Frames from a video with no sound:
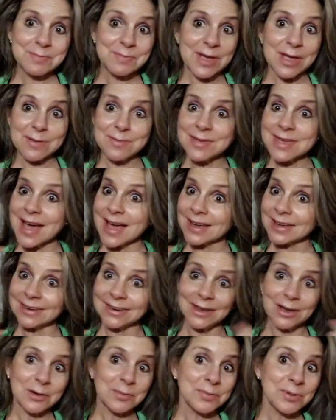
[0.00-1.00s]
Maybe I
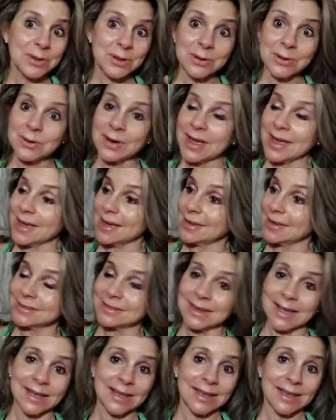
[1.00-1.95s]
can help you, and